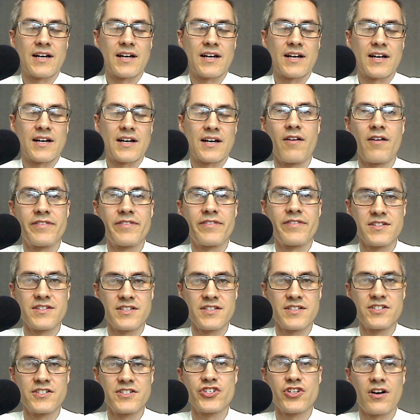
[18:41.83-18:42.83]
of confidence
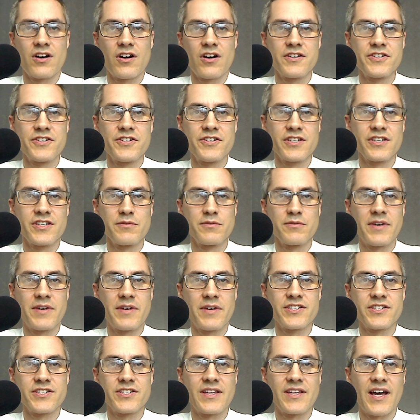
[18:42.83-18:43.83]
in charging, you
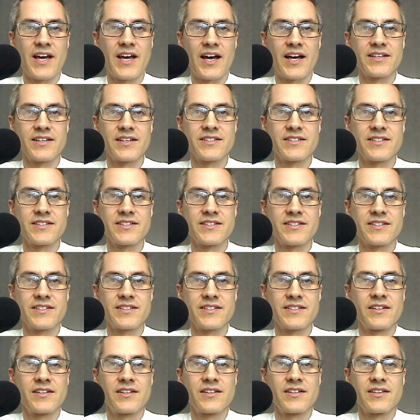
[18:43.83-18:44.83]
mentioned that,
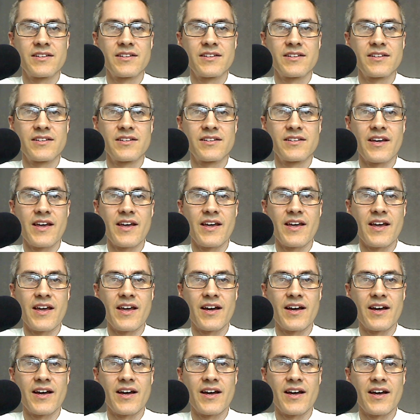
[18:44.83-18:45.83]

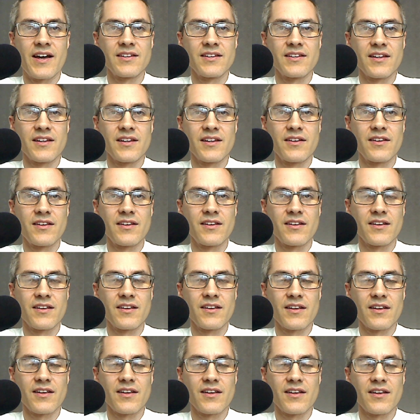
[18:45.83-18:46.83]
and yeah.
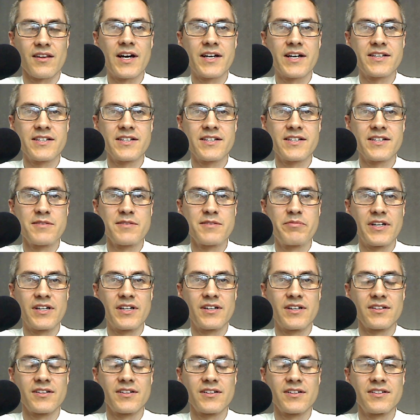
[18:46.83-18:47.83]
reluctance to
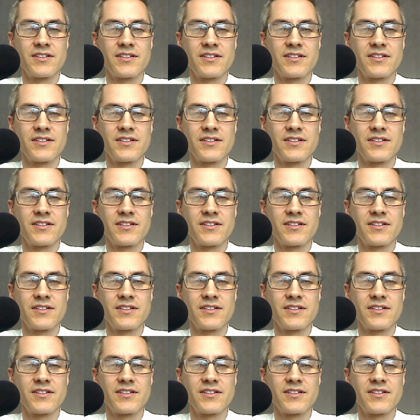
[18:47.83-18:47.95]
bill.